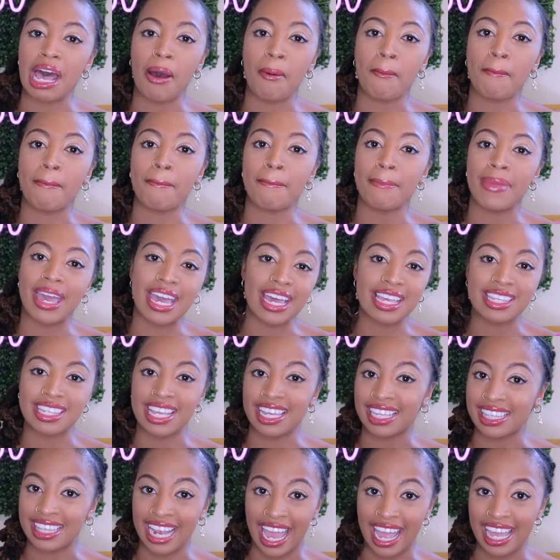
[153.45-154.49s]

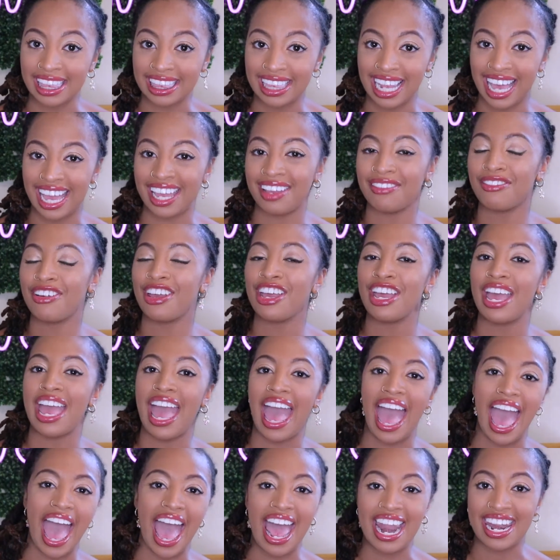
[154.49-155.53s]
amazing nightlife
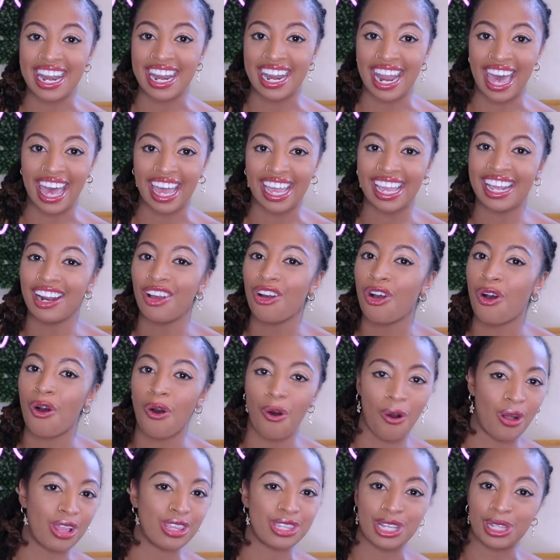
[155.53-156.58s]
at night
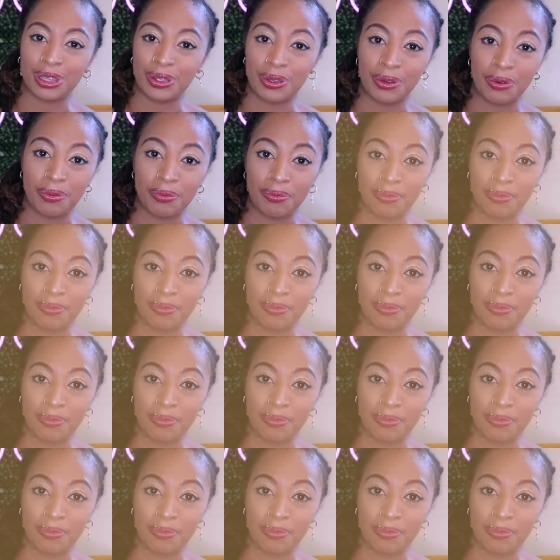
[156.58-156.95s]
on Tulum